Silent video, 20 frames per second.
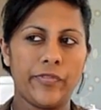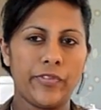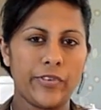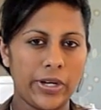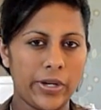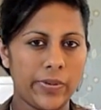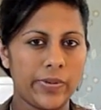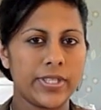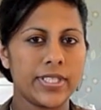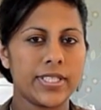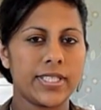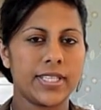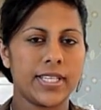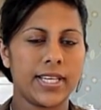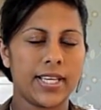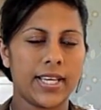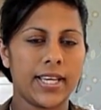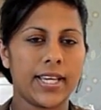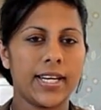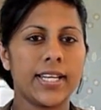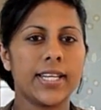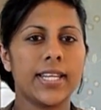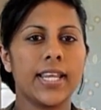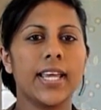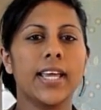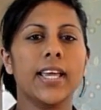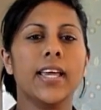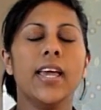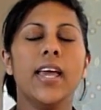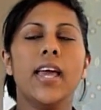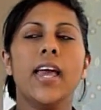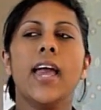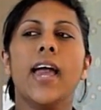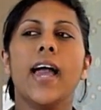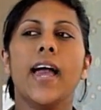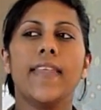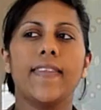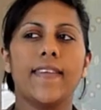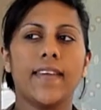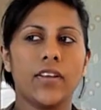frequent and that kind of thing, and